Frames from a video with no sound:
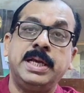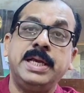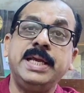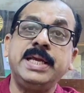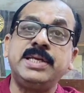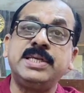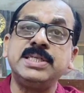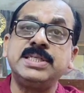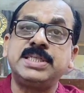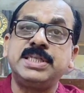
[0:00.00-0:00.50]

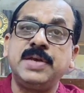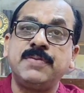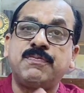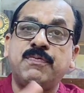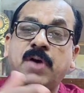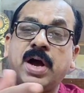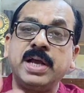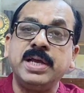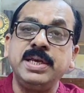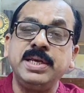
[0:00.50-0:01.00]
It is
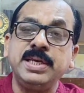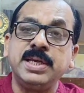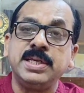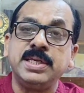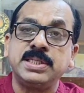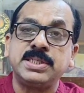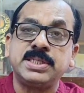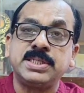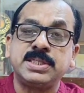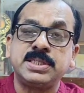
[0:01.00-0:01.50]
defined
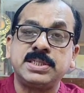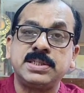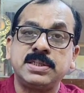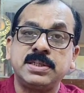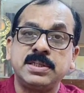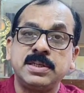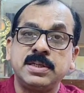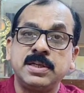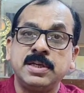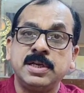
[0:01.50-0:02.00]
as
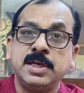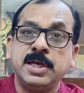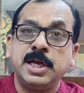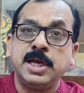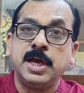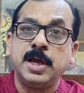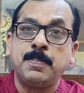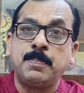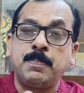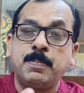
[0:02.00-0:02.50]

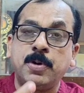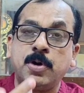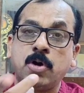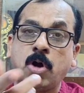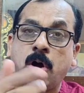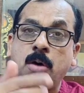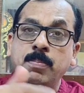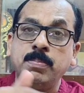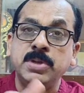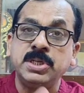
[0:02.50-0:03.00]
a
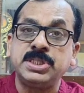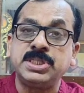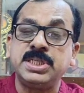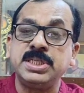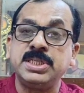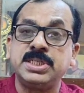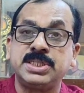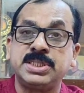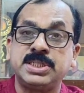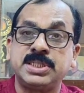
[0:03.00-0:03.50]

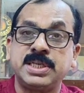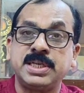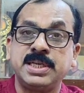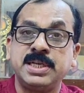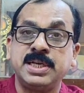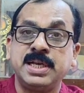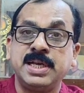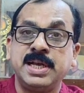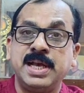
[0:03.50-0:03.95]
proposal